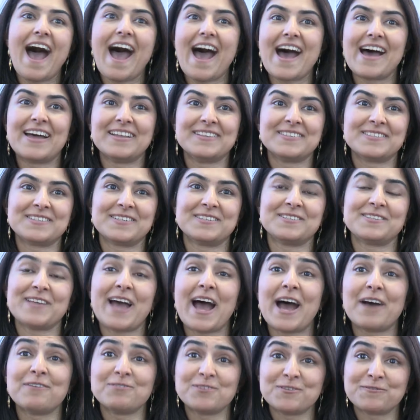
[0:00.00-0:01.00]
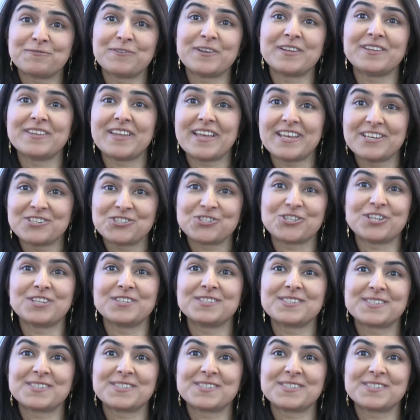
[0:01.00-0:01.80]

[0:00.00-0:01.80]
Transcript: and uh, how different nations